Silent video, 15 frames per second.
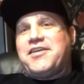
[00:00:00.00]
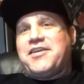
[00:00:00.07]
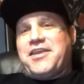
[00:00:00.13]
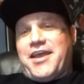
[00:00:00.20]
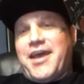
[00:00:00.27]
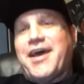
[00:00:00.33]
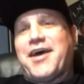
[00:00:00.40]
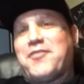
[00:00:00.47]

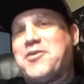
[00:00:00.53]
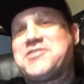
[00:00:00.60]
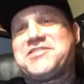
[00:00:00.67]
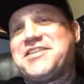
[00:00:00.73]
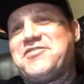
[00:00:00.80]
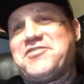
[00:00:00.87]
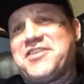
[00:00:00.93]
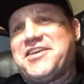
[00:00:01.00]
yeah, I
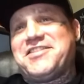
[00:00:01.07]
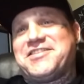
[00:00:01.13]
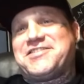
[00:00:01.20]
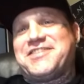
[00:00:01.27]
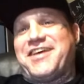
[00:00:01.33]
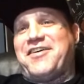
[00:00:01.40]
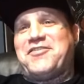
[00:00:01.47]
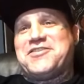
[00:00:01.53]
wasn't even in the
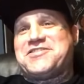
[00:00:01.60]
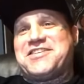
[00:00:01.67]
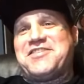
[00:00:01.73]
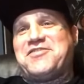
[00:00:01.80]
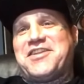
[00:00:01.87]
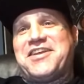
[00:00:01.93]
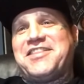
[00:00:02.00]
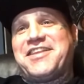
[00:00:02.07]

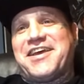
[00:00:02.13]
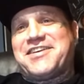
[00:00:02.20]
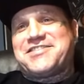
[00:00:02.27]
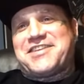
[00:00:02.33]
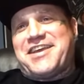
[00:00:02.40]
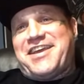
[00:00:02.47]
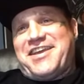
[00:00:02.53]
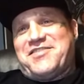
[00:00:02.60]

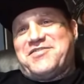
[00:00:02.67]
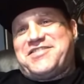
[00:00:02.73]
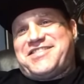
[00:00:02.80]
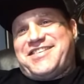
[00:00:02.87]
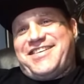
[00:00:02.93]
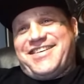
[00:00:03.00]
X Games.